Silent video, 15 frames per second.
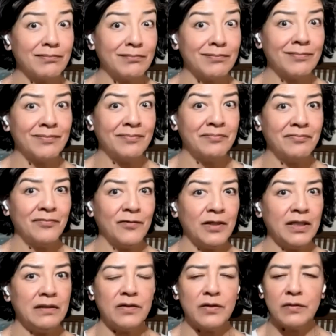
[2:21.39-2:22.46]

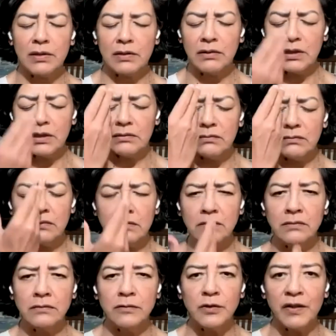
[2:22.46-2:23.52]
Right. So like, hey,
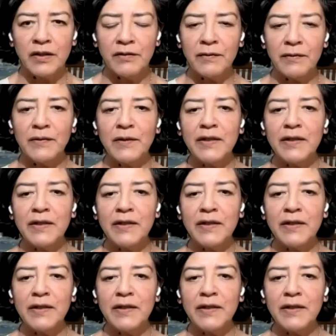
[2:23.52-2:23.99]
we're